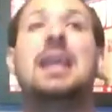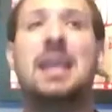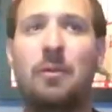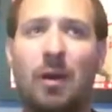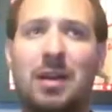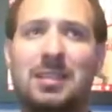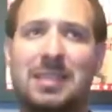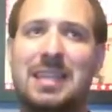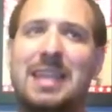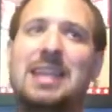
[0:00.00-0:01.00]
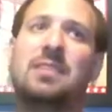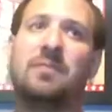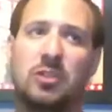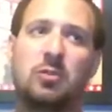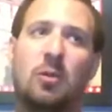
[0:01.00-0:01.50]
it was indeed the
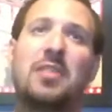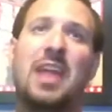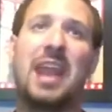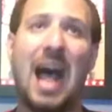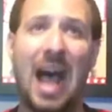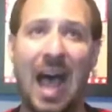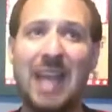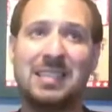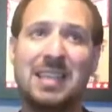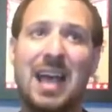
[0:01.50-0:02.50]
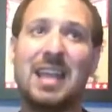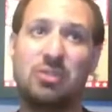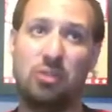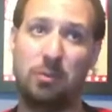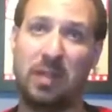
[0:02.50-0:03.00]
first one that I decided
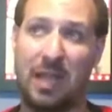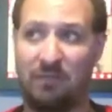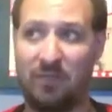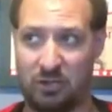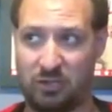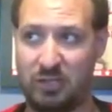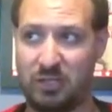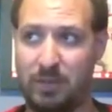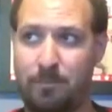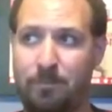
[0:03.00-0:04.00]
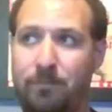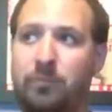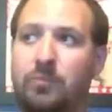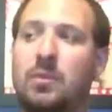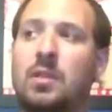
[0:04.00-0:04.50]
to play first.
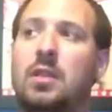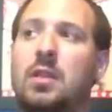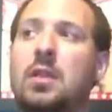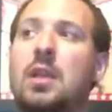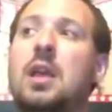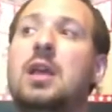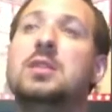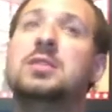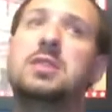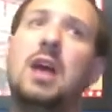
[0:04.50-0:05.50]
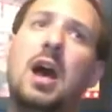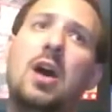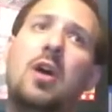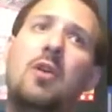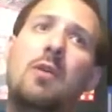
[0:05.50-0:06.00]

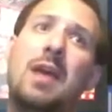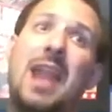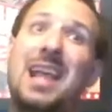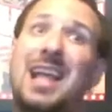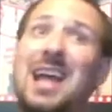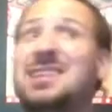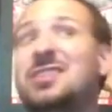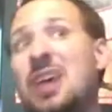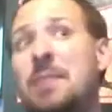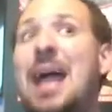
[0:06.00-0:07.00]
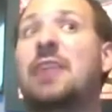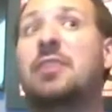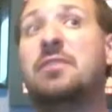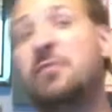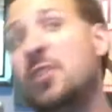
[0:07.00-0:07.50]
So, when I got to Jetpack
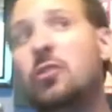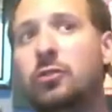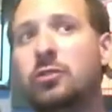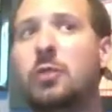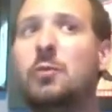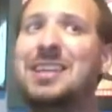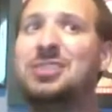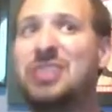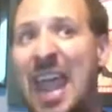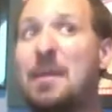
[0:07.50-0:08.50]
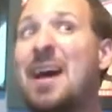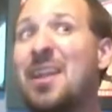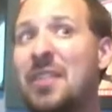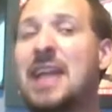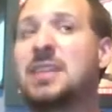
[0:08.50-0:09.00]
Refueled, which came out
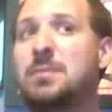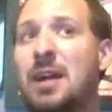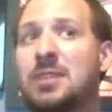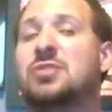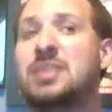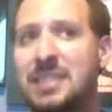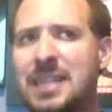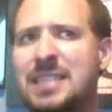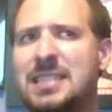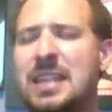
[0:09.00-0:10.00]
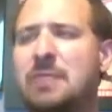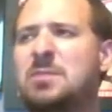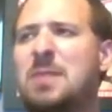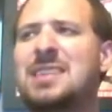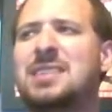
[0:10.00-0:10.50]
on the Xbox 360, was
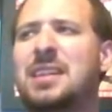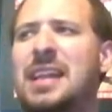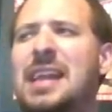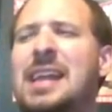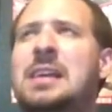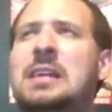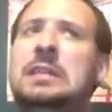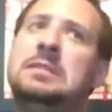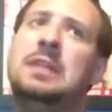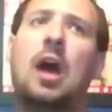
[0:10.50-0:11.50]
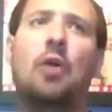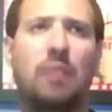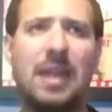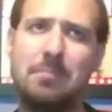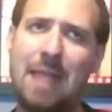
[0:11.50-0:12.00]
basically a
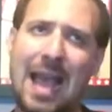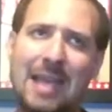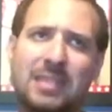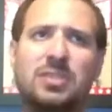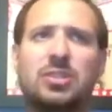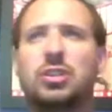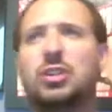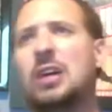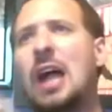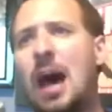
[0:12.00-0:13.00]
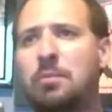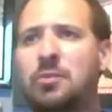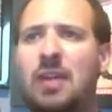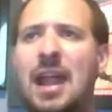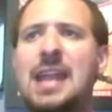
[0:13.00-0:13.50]
remaster,
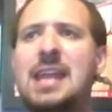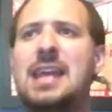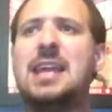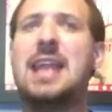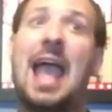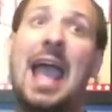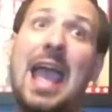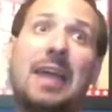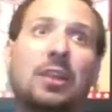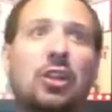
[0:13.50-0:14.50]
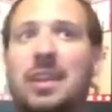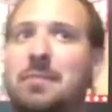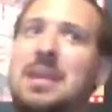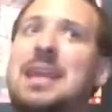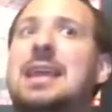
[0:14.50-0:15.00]
upgraded, hey, look at
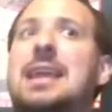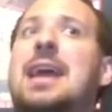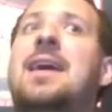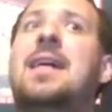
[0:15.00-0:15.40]
me